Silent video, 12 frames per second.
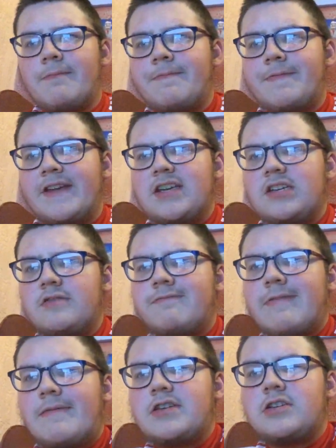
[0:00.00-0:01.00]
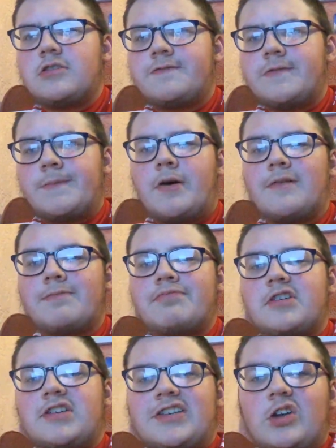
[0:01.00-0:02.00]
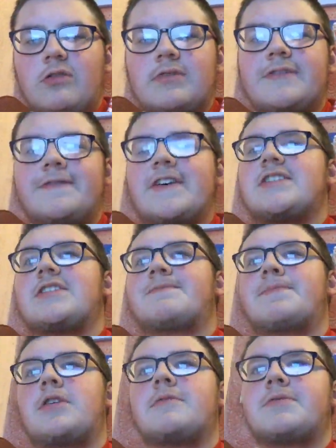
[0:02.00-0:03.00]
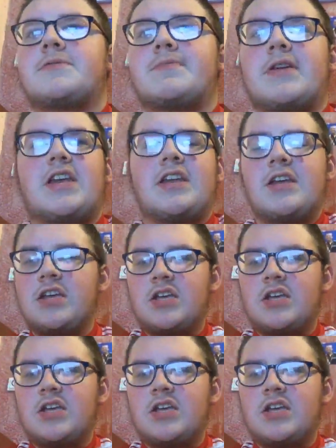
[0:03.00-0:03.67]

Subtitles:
thinking of whether to go for Pogba, not with the fact that Pogba's been